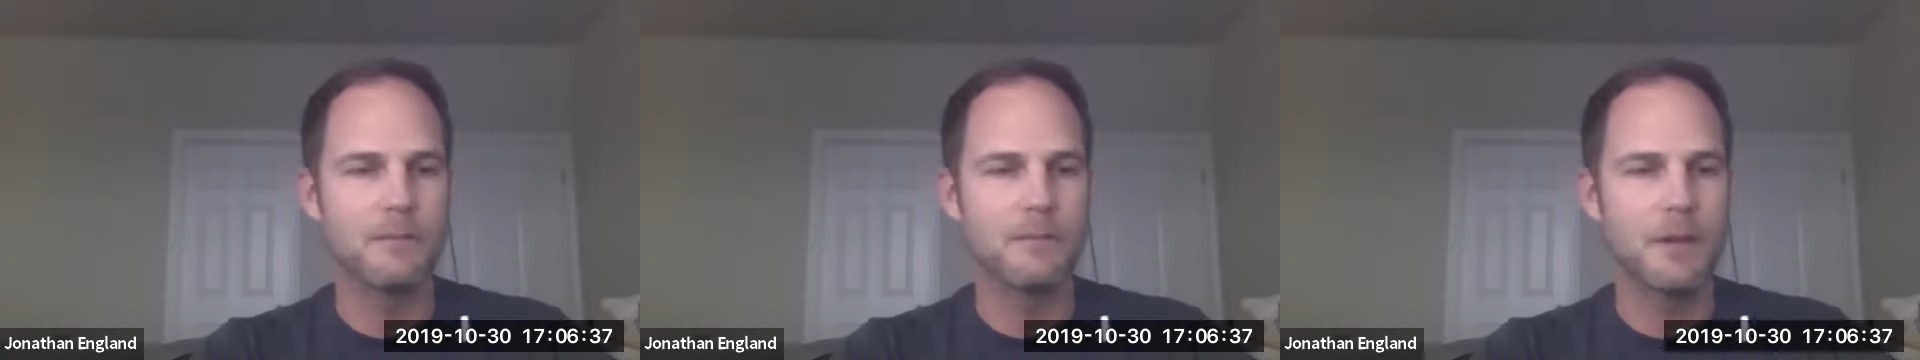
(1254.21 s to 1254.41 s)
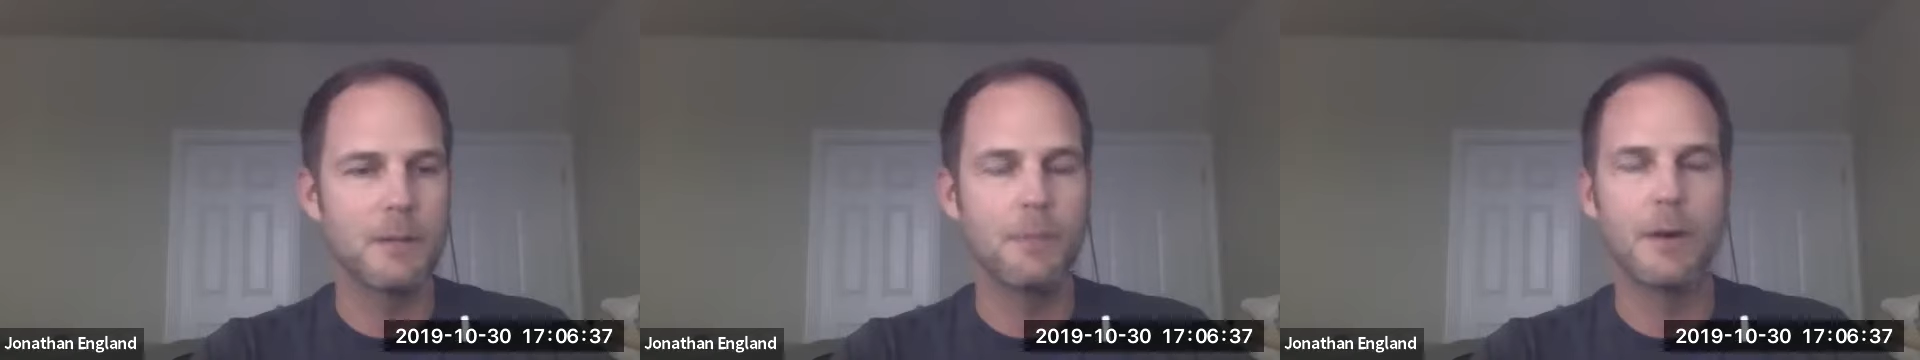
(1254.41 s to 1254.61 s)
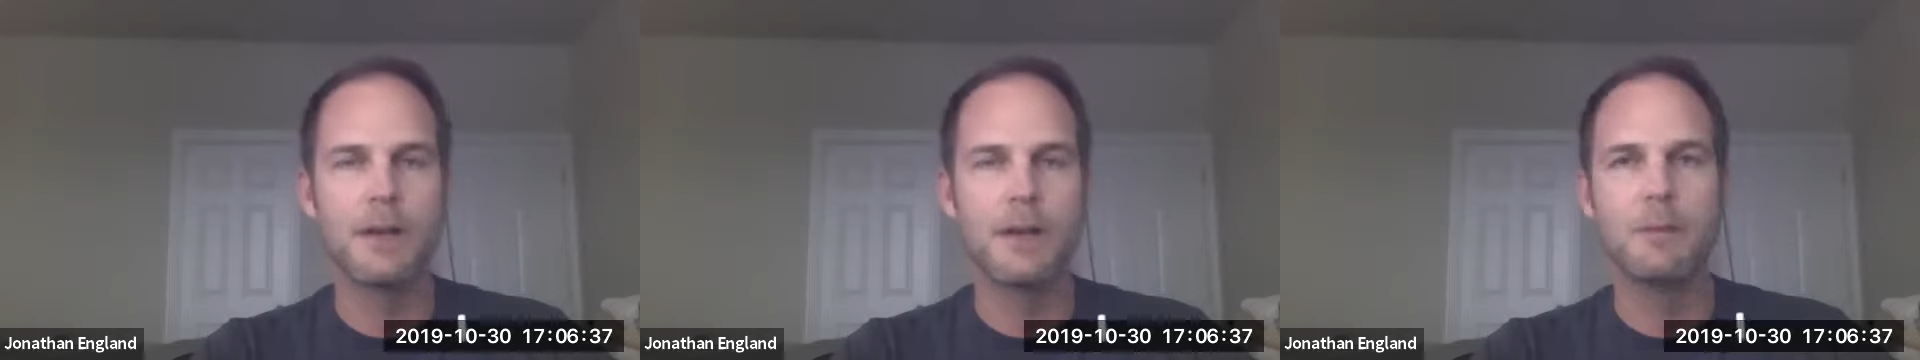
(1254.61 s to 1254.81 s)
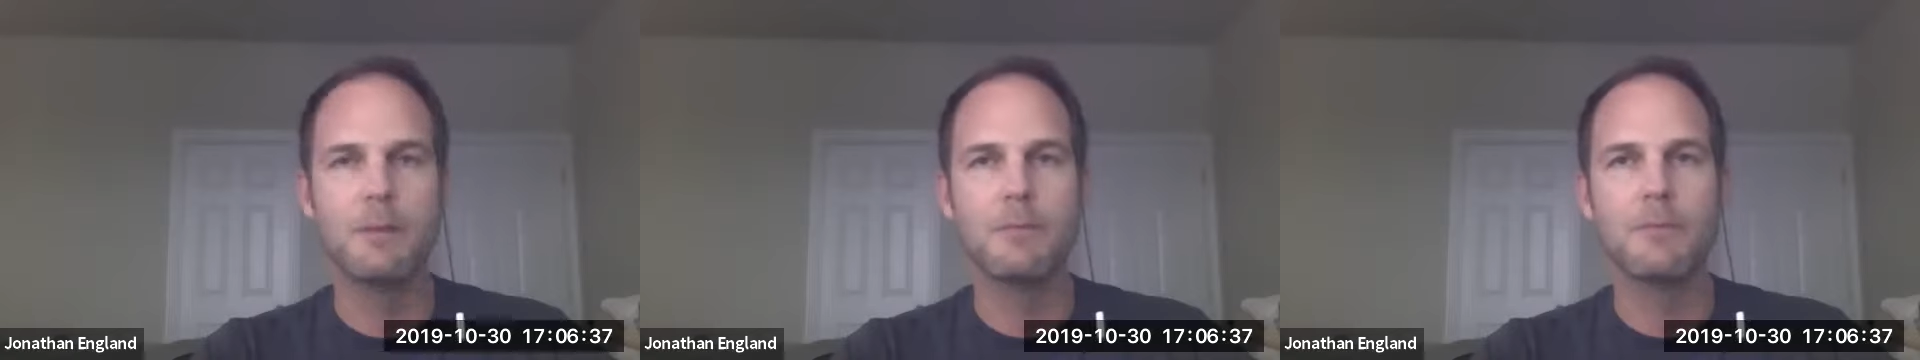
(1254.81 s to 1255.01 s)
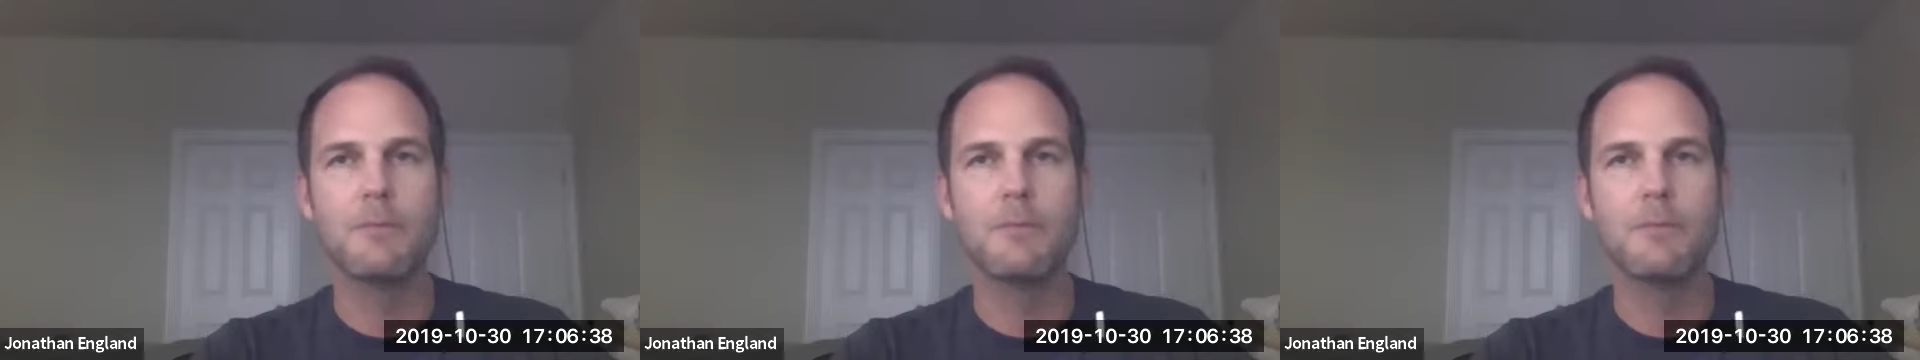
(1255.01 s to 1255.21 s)
abundant
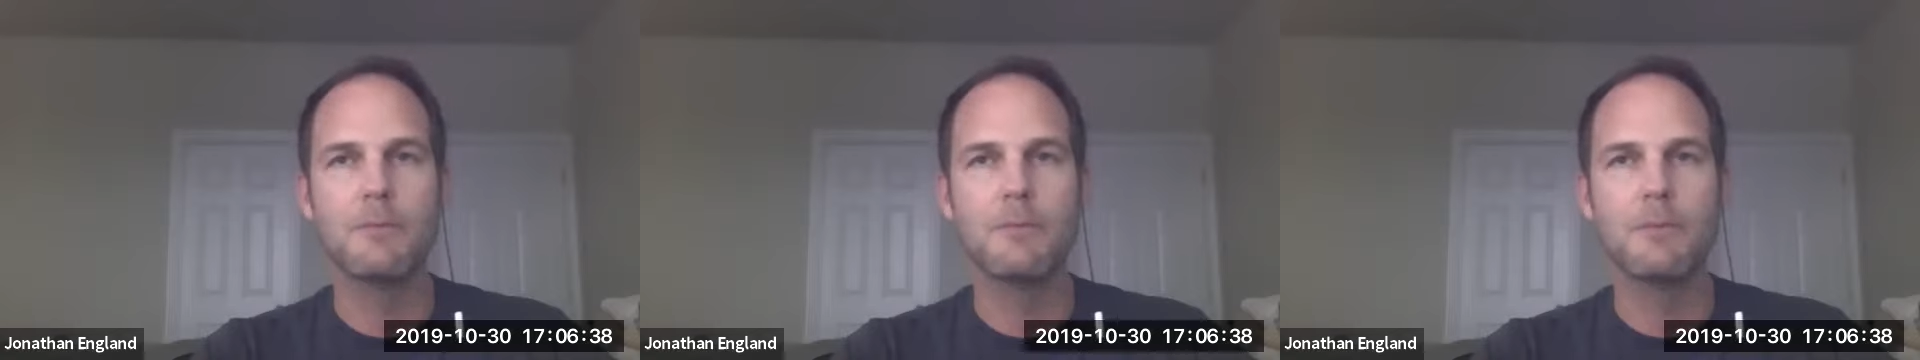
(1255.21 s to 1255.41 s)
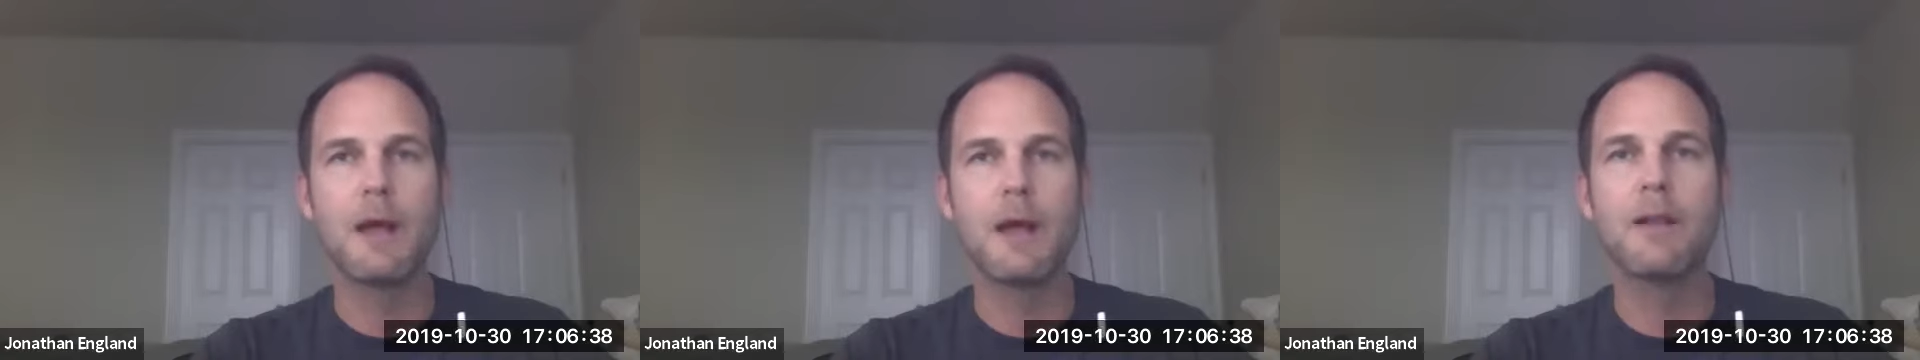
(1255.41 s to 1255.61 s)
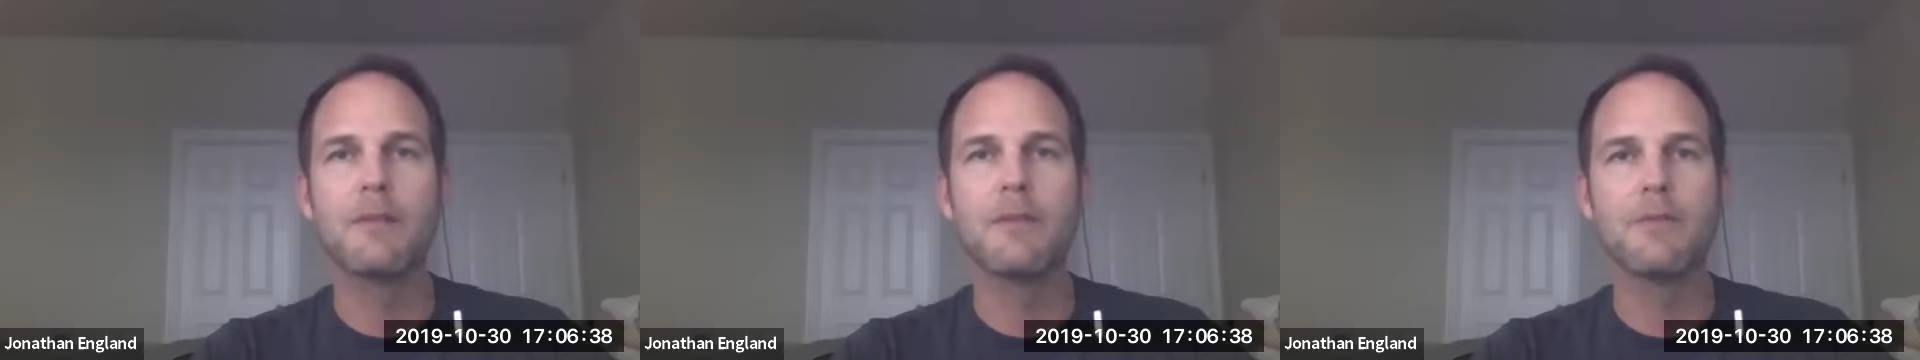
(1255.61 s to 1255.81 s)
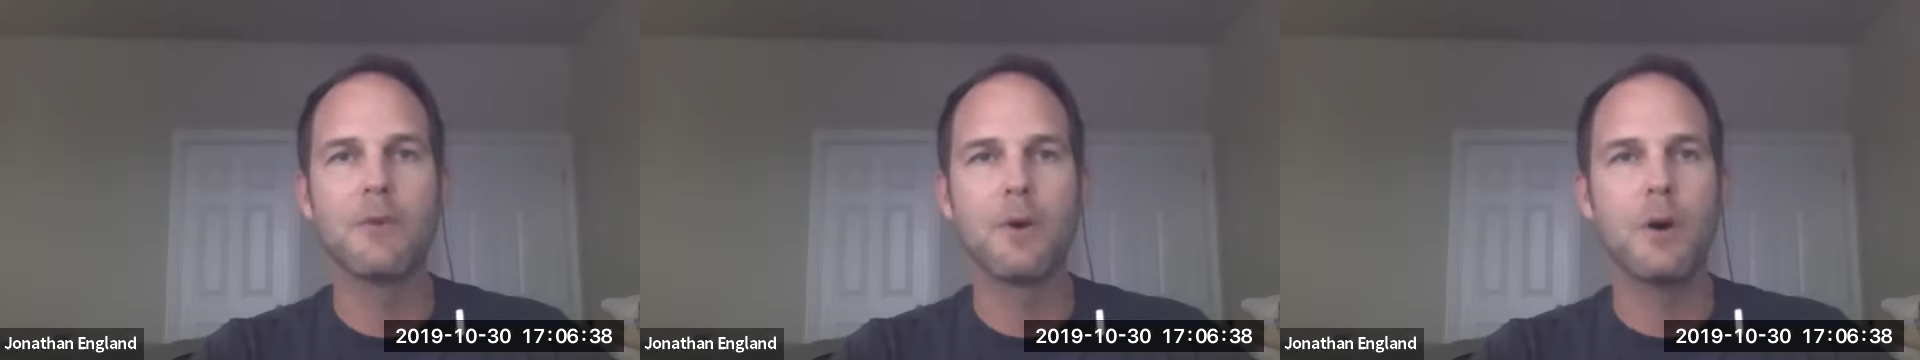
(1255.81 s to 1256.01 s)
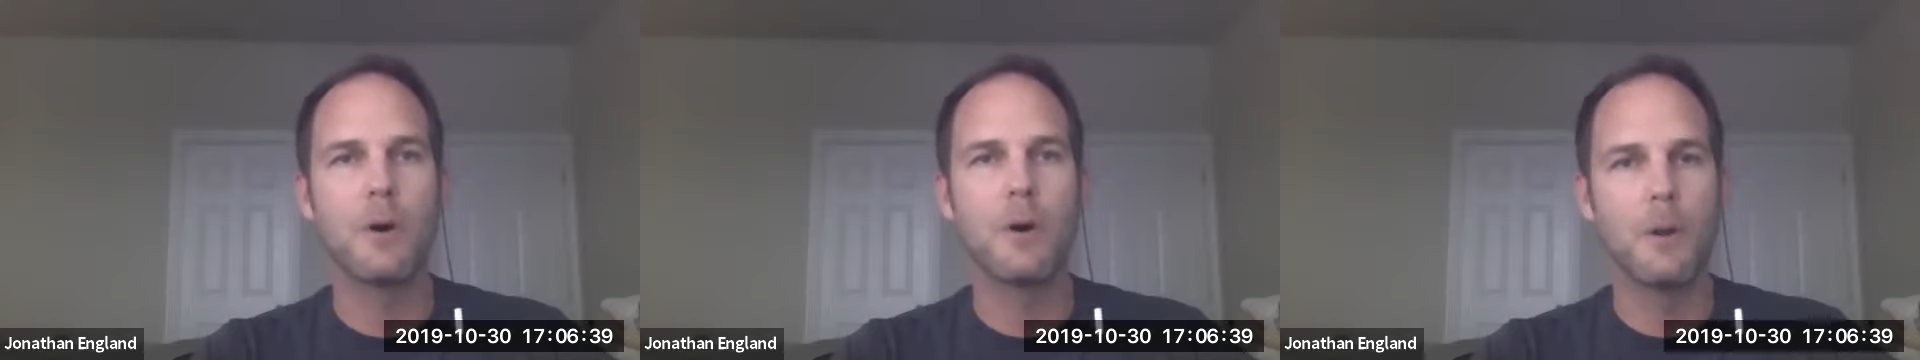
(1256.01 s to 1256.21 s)
reality for
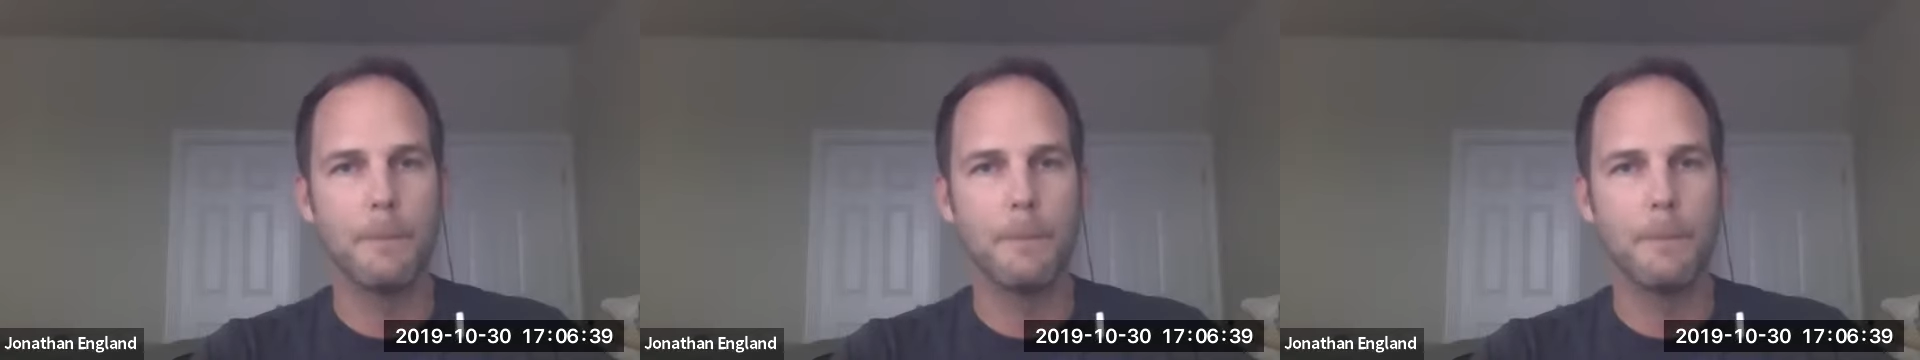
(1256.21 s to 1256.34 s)
all.